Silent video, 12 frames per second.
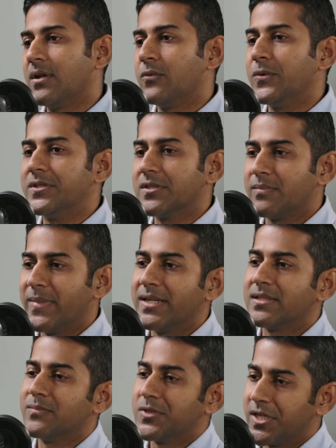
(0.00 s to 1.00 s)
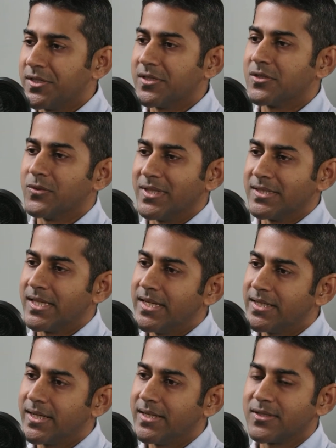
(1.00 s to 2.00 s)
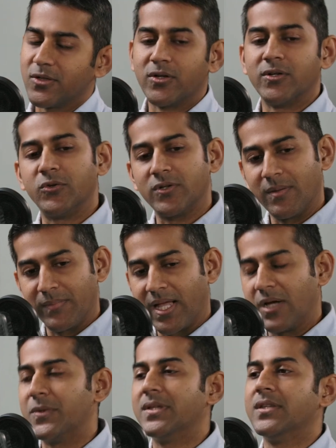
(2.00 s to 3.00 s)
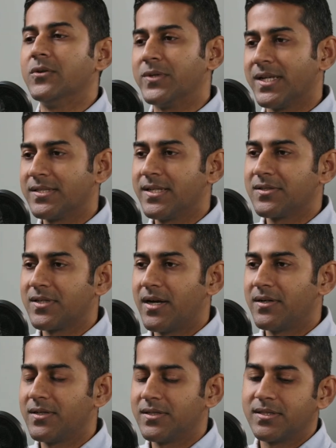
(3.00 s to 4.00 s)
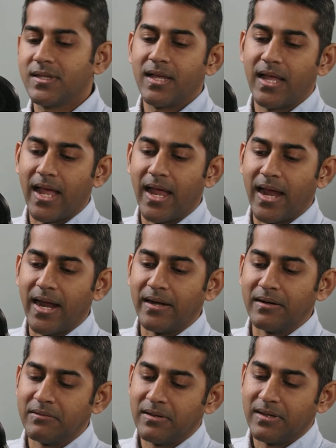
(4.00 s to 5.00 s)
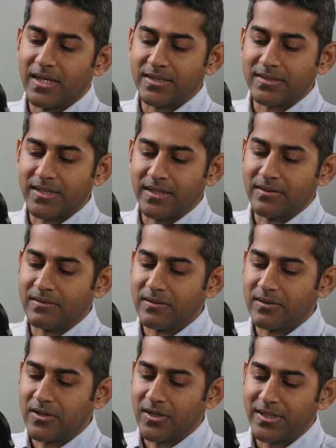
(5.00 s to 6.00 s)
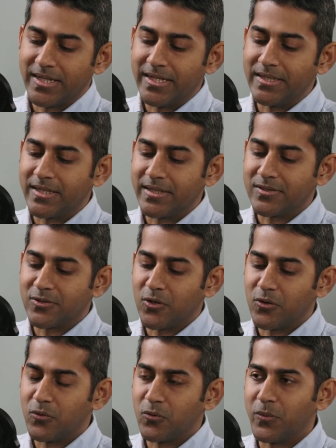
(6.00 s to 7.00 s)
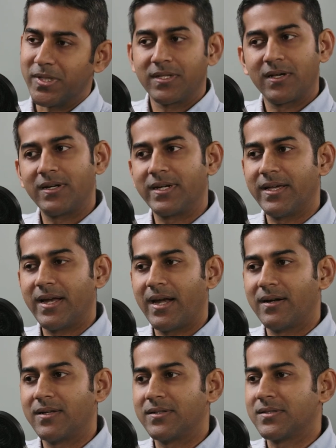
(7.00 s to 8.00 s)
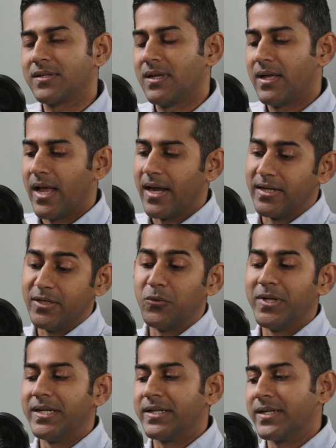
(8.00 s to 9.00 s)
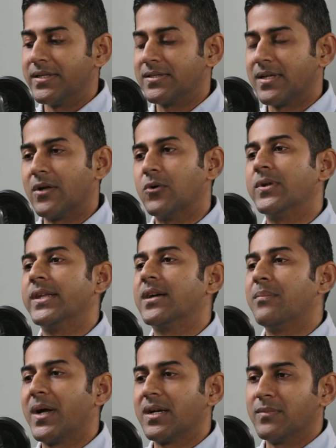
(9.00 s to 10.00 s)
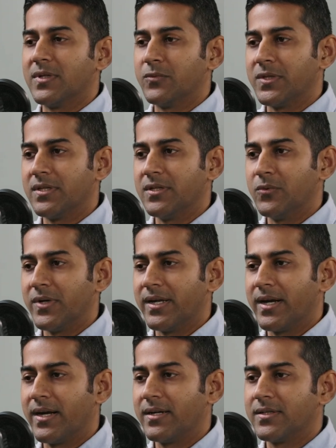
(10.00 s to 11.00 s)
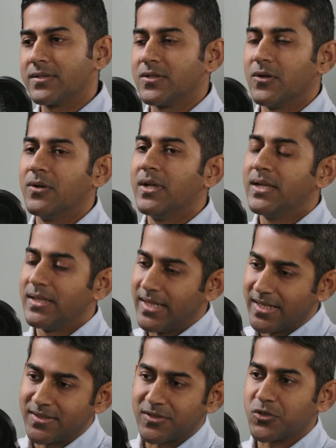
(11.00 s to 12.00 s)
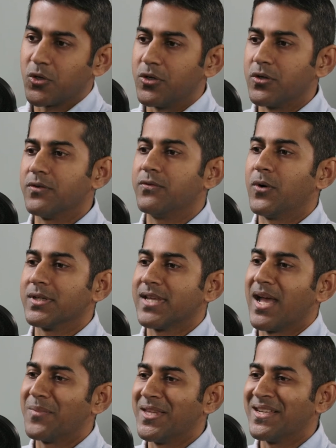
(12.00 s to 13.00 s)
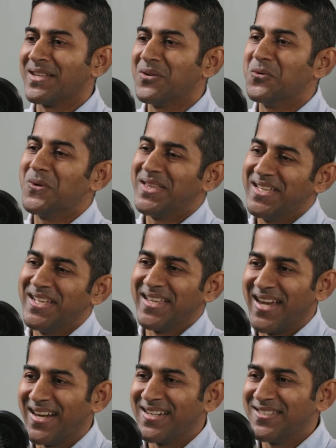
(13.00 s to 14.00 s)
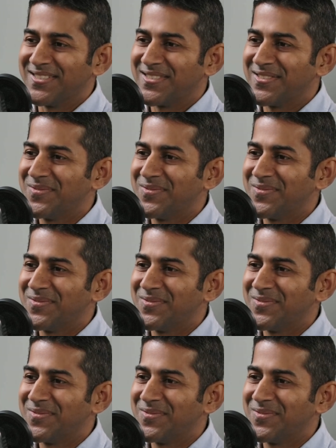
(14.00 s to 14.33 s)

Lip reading: We just made some changes to these heat kits in order to comply with the new testing standards. And as I said, current heat kits go with current air handlers, and new heat kits are only compatible with the new air handlers. So that's the short of what's happening with the air handlers.